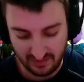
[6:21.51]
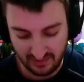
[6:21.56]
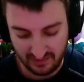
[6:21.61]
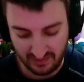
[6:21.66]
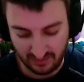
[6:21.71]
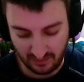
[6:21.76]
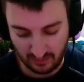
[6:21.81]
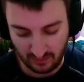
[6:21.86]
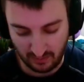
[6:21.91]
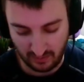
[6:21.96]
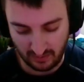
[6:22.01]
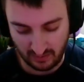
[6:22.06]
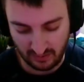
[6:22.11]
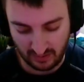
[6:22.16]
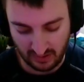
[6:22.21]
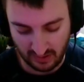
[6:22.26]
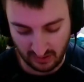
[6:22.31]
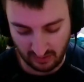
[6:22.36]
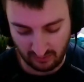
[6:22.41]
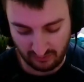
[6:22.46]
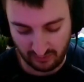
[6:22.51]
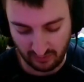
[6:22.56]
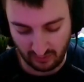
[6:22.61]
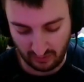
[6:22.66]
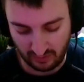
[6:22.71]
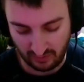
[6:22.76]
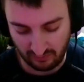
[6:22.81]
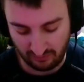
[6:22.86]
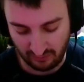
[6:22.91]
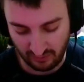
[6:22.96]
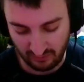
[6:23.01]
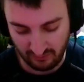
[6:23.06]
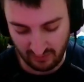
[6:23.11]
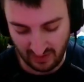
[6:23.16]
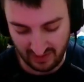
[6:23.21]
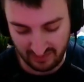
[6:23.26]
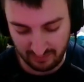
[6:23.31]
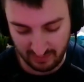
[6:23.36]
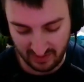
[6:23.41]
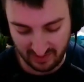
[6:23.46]
So, you know, if you're looking for
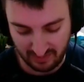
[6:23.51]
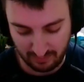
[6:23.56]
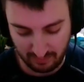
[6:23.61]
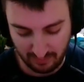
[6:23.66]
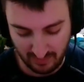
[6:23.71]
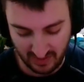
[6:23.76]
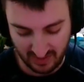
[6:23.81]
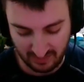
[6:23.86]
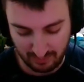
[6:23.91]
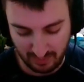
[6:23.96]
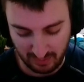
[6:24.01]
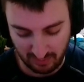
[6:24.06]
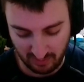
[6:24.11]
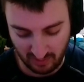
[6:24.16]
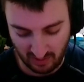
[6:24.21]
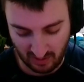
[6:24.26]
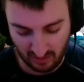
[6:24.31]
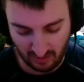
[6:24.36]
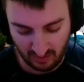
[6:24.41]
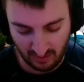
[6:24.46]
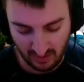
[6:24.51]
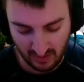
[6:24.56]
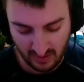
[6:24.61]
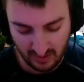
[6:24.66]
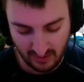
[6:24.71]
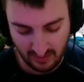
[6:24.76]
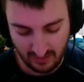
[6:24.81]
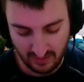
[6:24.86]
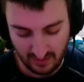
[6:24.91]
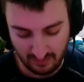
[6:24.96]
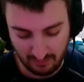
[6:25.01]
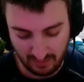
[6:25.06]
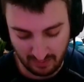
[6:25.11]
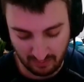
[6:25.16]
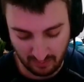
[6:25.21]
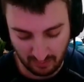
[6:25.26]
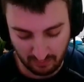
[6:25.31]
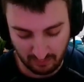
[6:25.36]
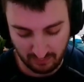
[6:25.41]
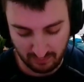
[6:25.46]
investments, as people are, then
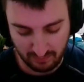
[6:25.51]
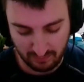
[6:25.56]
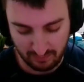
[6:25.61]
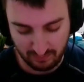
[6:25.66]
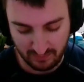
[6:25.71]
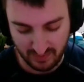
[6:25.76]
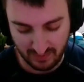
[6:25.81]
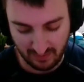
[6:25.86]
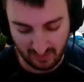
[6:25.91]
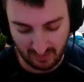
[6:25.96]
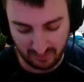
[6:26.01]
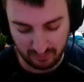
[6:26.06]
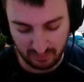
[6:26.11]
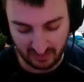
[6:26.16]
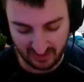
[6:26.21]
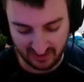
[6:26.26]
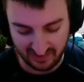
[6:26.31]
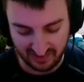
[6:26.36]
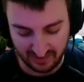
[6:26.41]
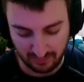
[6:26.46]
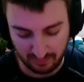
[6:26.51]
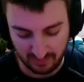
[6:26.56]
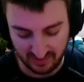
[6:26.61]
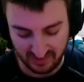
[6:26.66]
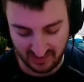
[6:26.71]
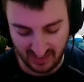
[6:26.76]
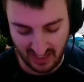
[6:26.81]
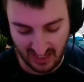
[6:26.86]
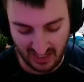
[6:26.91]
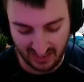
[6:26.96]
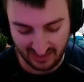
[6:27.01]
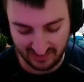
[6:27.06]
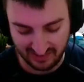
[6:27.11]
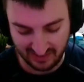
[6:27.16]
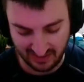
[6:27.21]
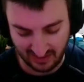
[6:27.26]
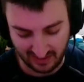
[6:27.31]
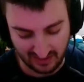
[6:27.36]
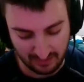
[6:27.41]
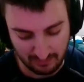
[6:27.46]
people sometimes pick these up as 9s,
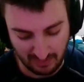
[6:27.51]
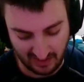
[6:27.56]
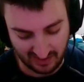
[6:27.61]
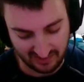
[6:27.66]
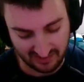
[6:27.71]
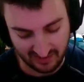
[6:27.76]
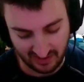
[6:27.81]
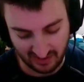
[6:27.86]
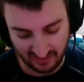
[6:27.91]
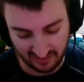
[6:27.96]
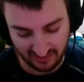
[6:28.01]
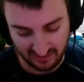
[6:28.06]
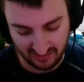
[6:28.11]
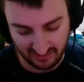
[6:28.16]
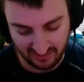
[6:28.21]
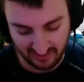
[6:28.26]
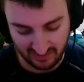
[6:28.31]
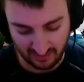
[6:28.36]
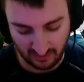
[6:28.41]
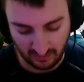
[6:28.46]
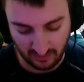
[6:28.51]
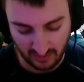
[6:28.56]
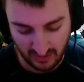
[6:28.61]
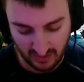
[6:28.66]
and it can make sense. So